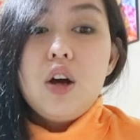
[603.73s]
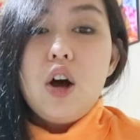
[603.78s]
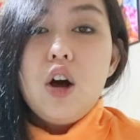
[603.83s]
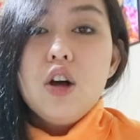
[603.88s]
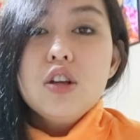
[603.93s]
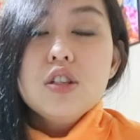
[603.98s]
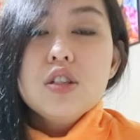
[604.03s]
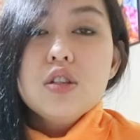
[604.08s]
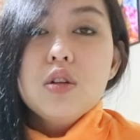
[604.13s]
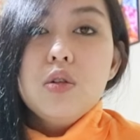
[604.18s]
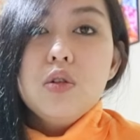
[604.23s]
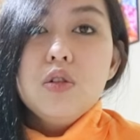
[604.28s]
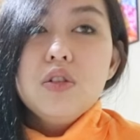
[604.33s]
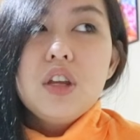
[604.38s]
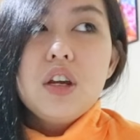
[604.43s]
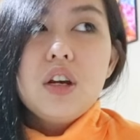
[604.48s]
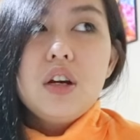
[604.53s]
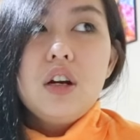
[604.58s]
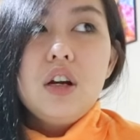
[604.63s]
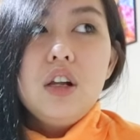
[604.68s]
Also,
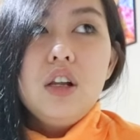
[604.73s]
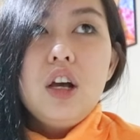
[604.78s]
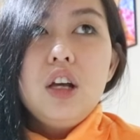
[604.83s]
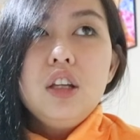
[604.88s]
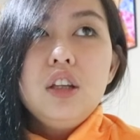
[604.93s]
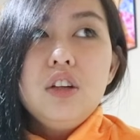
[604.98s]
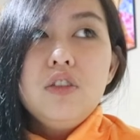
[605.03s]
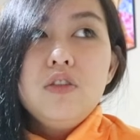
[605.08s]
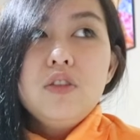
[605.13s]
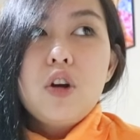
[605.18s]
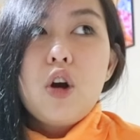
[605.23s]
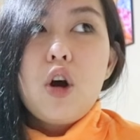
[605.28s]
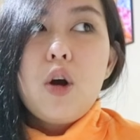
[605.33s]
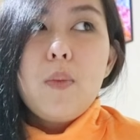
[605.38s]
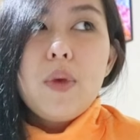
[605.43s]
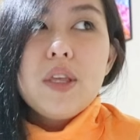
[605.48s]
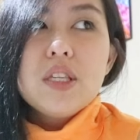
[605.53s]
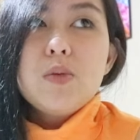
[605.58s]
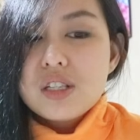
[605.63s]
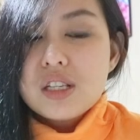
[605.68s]
there are a lot of
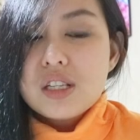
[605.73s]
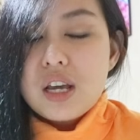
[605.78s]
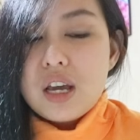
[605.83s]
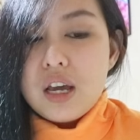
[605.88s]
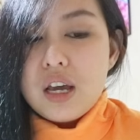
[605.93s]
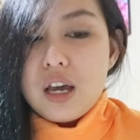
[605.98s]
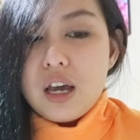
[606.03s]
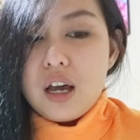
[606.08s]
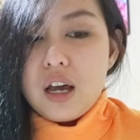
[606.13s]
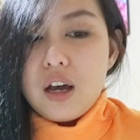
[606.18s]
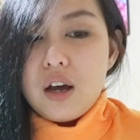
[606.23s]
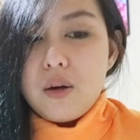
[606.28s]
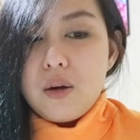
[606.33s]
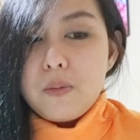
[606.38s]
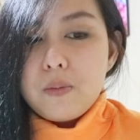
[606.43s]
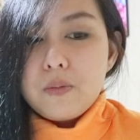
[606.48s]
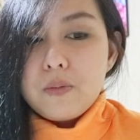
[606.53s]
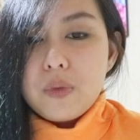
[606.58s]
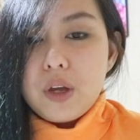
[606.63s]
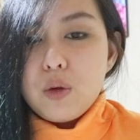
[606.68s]
comments.
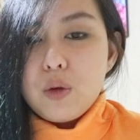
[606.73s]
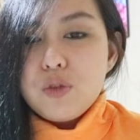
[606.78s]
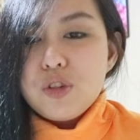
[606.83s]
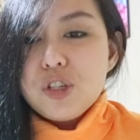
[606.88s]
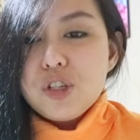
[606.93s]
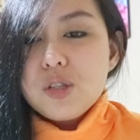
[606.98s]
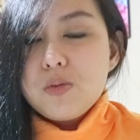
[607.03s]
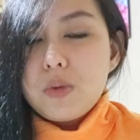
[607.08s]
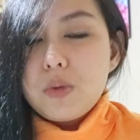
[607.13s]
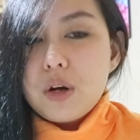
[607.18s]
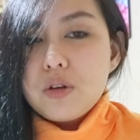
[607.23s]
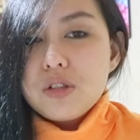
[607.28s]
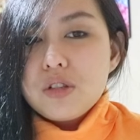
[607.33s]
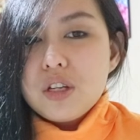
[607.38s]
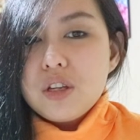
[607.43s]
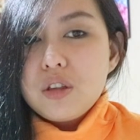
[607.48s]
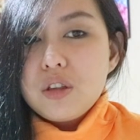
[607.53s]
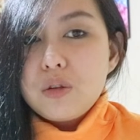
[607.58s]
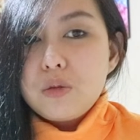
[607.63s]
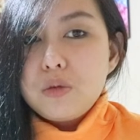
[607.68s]
I was just
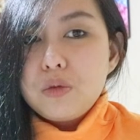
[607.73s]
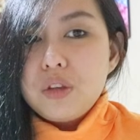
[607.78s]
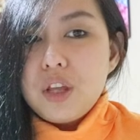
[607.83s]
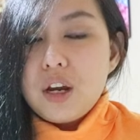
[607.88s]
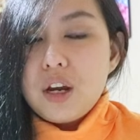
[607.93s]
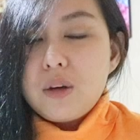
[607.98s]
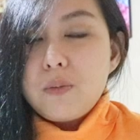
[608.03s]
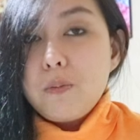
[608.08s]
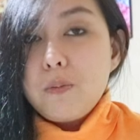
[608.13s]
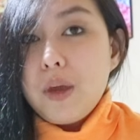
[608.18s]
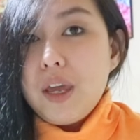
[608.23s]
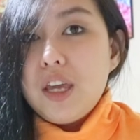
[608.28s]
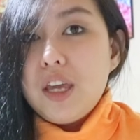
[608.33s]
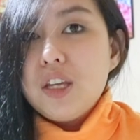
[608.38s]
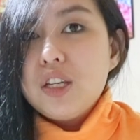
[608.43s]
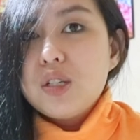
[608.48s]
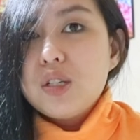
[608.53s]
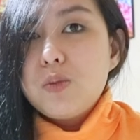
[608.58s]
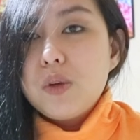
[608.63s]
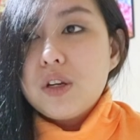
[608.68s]
browsing through their
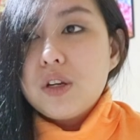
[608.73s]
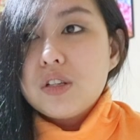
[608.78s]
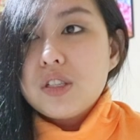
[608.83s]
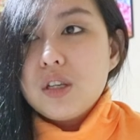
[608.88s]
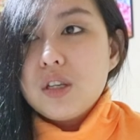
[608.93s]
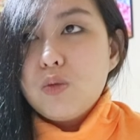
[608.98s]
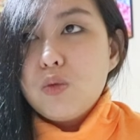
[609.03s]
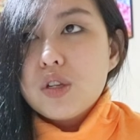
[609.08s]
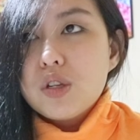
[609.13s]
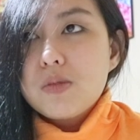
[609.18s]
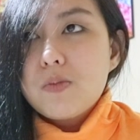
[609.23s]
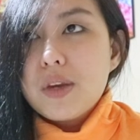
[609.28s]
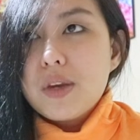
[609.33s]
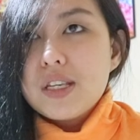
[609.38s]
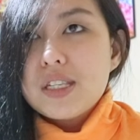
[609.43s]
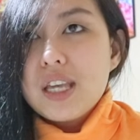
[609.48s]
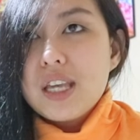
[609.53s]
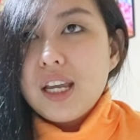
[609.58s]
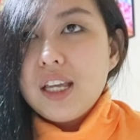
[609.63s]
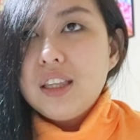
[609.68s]
page because it was my
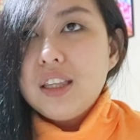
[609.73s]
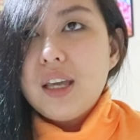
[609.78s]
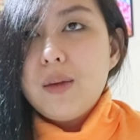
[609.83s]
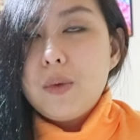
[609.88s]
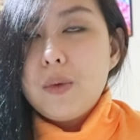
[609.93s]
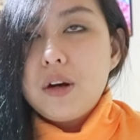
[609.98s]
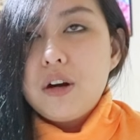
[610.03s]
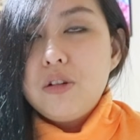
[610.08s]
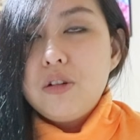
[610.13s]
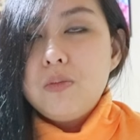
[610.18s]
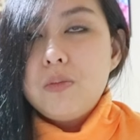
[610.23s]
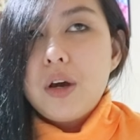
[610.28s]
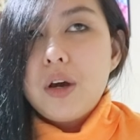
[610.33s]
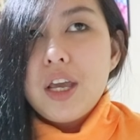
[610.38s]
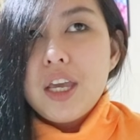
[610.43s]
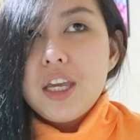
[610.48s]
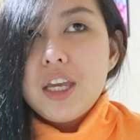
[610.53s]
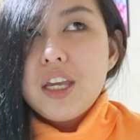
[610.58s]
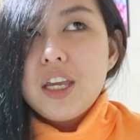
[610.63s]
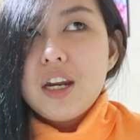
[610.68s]
second time around
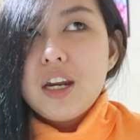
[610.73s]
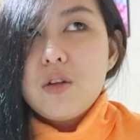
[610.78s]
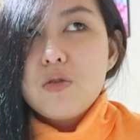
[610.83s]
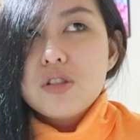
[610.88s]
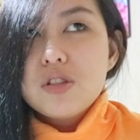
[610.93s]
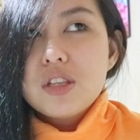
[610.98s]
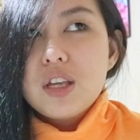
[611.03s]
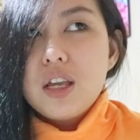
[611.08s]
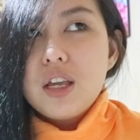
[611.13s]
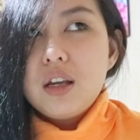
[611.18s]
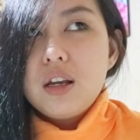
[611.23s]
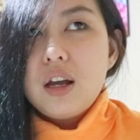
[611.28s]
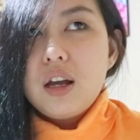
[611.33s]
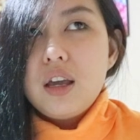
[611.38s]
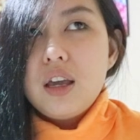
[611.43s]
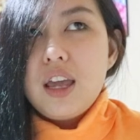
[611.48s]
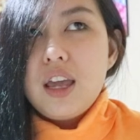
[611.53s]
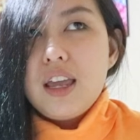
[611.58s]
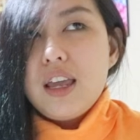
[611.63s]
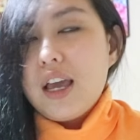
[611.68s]
buying, and I was like,
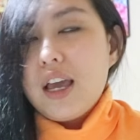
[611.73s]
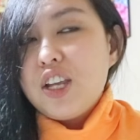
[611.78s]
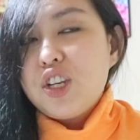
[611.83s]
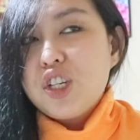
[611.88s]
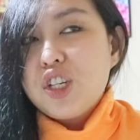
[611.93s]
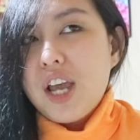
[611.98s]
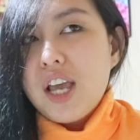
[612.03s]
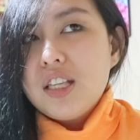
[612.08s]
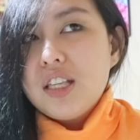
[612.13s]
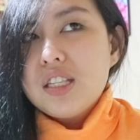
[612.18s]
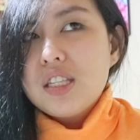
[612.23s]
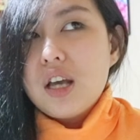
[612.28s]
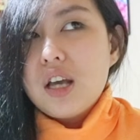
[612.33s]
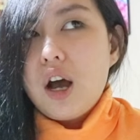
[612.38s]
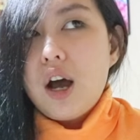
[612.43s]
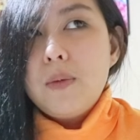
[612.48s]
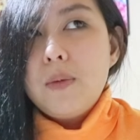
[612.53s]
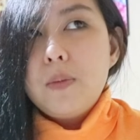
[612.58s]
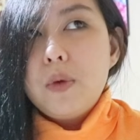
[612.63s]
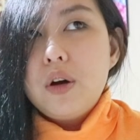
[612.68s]
I chanced
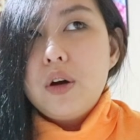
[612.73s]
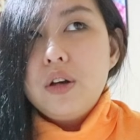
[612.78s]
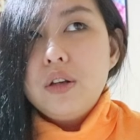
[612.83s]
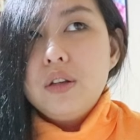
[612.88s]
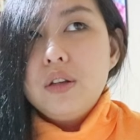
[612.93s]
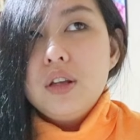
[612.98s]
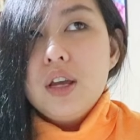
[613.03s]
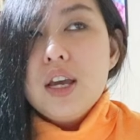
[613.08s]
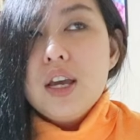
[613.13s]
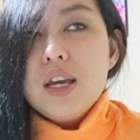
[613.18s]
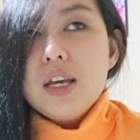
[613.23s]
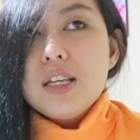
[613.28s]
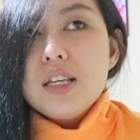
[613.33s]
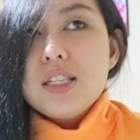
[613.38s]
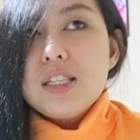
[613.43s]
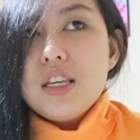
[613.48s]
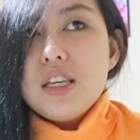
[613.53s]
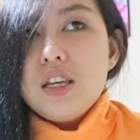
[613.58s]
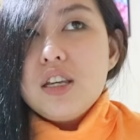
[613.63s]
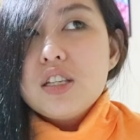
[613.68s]
up on
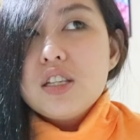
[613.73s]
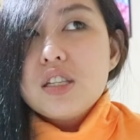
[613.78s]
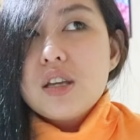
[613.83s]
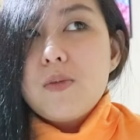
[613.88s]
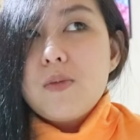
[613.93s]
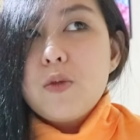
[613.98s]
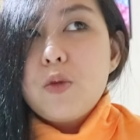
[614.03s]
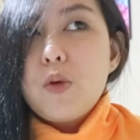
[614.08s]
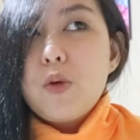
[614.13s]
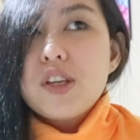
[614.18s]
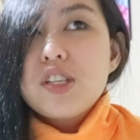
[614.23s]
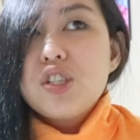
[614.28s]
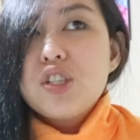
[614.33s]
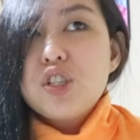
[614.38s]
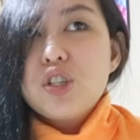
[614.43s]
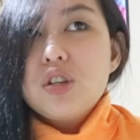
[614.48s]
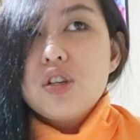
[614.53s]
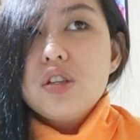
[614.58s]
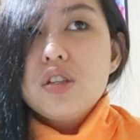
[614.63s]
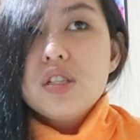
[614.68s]
seeing some
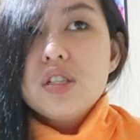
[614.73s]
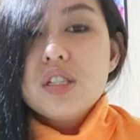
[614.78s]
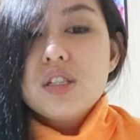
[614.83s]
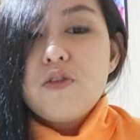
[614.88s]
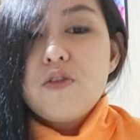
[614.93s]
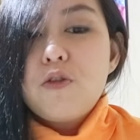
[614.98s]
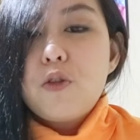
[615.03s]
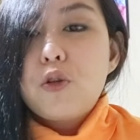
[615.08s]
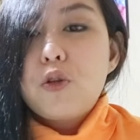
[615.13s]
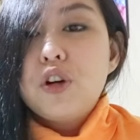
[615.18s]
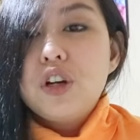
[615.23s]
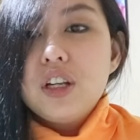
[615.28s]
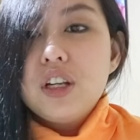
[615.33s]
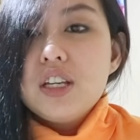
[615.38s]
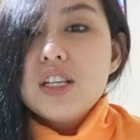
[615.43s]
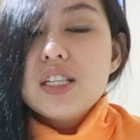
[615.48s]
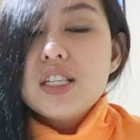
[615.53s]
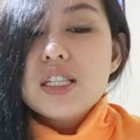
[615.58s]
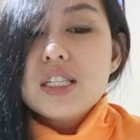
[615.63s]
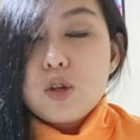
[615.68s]
questions for
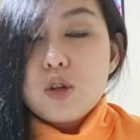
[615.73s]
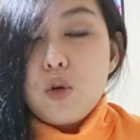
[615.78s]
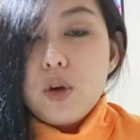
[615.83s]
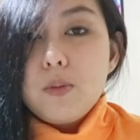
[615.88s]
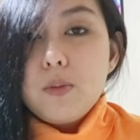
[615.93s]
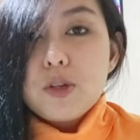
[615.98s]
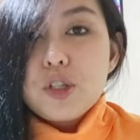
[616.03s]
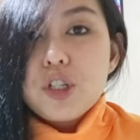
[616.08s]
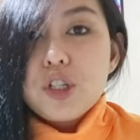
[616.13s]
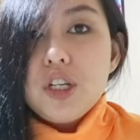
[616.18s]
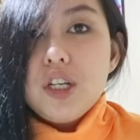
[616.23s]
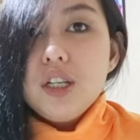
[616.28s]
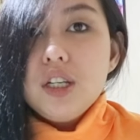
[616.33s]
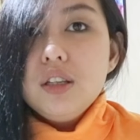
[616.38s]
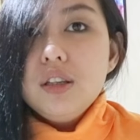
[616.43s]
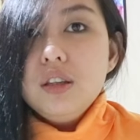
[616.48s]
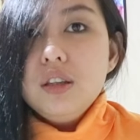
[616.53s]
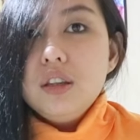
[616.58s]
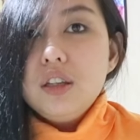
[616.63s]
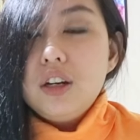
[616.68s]
this sewing machine.